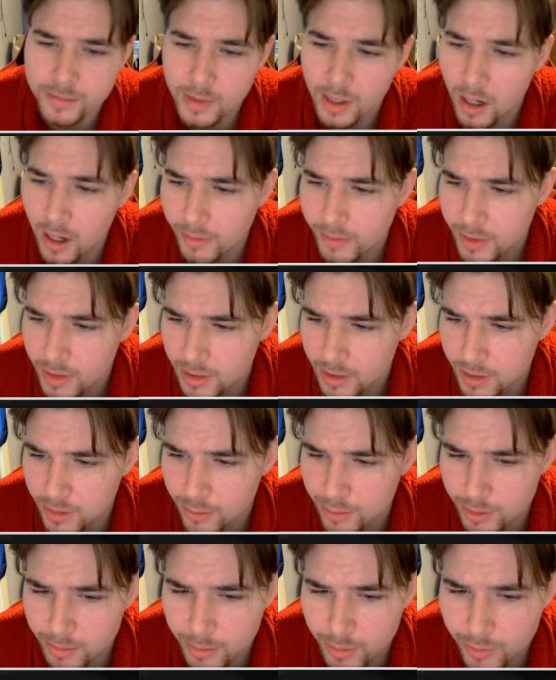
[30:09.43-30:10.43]
Obviously, you
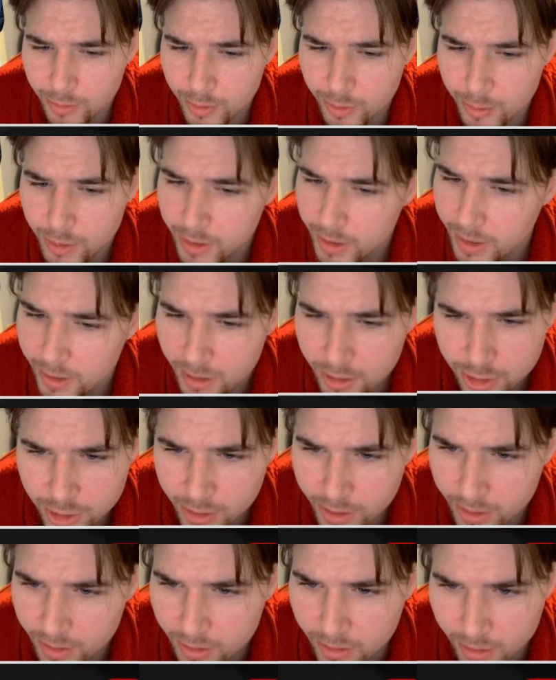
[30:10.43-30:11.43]
should move the rook out of
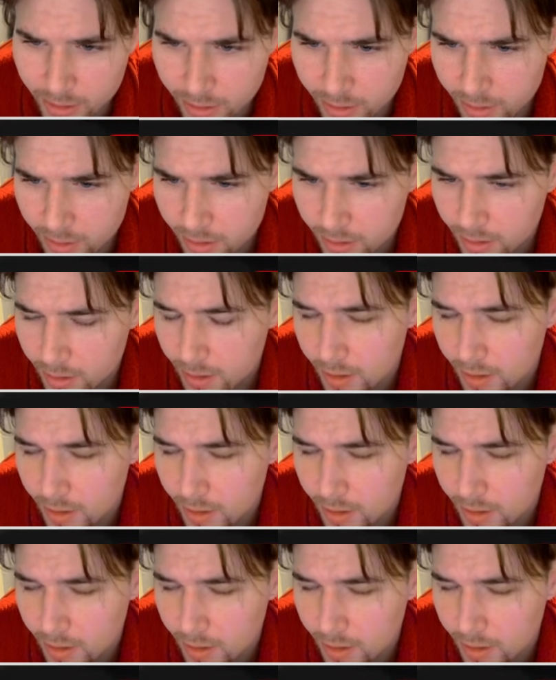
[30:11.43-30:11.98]
check. Like,